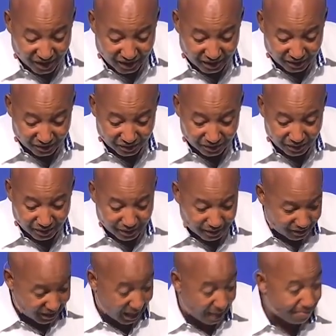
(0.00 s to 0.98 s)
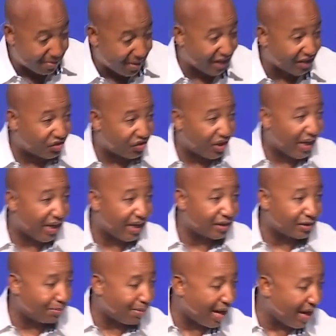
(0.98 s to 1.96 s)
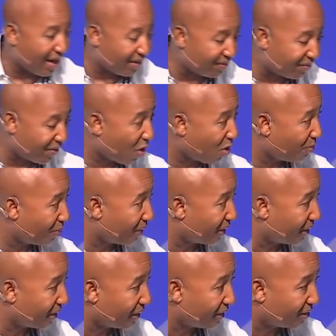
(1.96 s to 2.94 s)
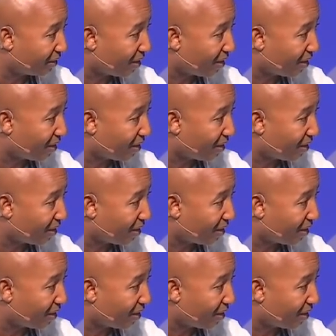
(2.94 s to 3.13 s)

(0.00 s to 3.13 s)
this, that might change my involvement in these